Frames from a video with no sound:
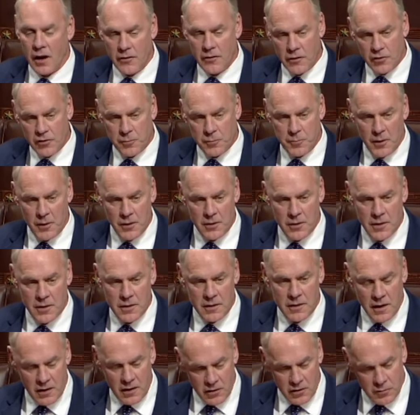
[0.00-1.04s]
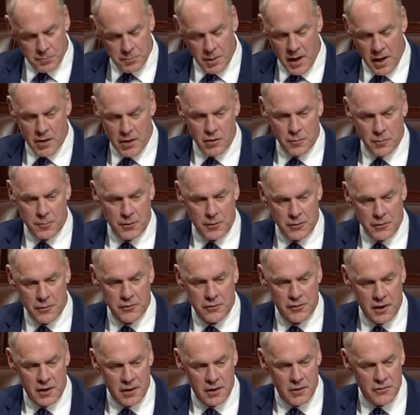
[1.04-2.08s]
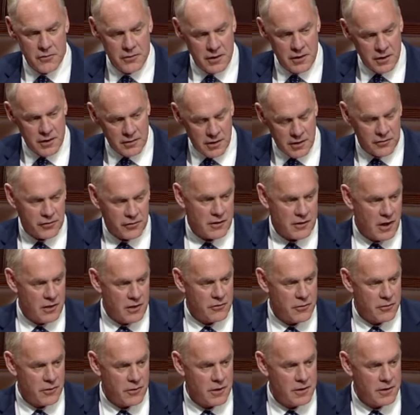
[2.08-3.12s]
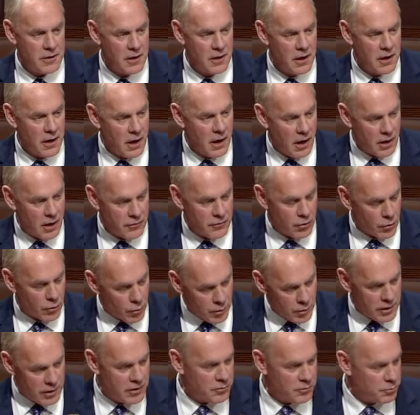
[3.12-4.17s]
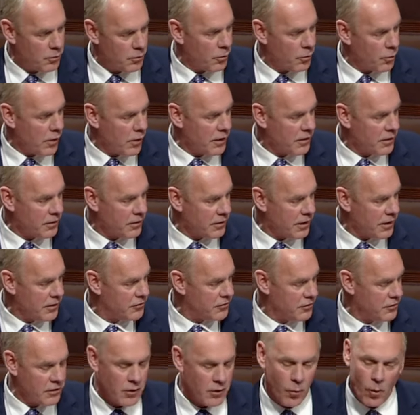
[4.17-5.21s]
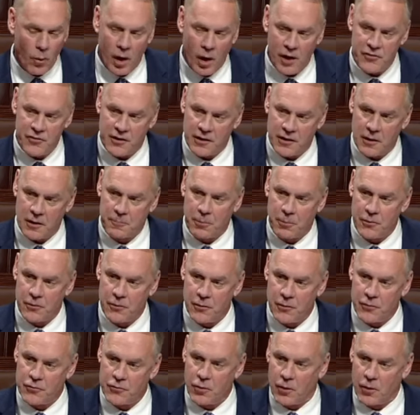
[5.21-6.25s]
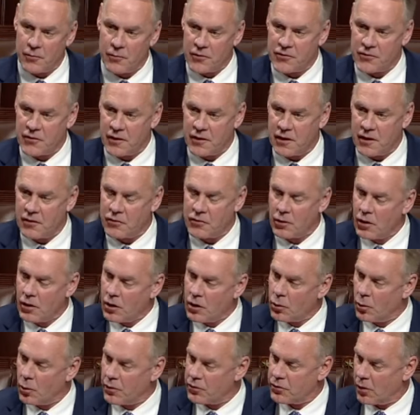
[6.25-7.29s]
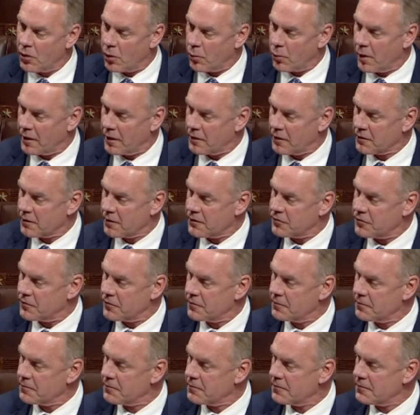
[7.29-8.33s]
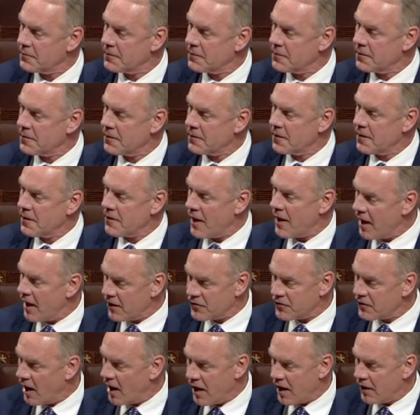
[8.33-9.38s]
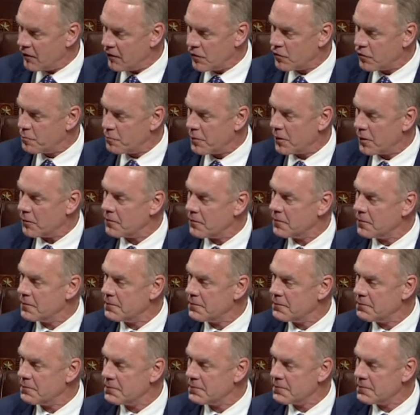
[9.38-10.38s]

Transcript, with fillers: Undisputed, it is better to produce energy in this country under reasonable regulation than watch it get produced overseas with no regulation. That is not in dispute.